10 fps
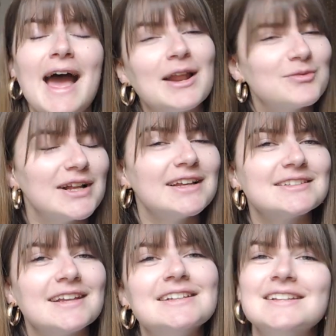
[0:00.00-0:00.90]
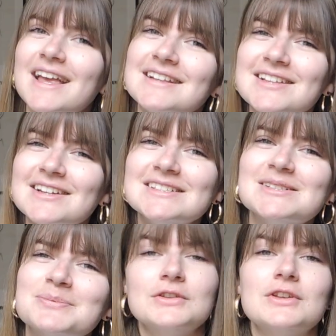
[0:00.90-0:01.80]
and I'm really excited to get
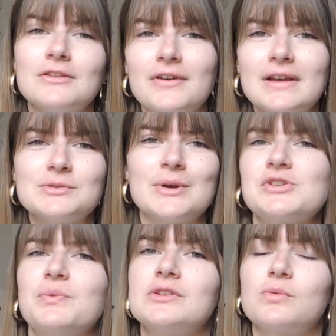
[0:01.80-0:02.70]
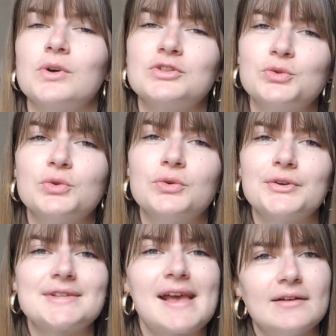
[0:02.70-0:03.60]
started. So the first question was your
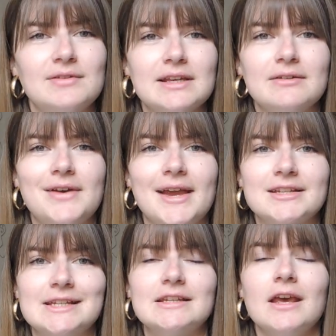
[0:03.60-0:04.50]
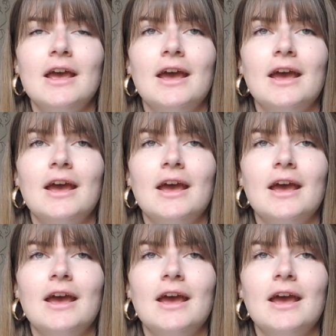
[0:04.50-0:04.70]
course heavily affected?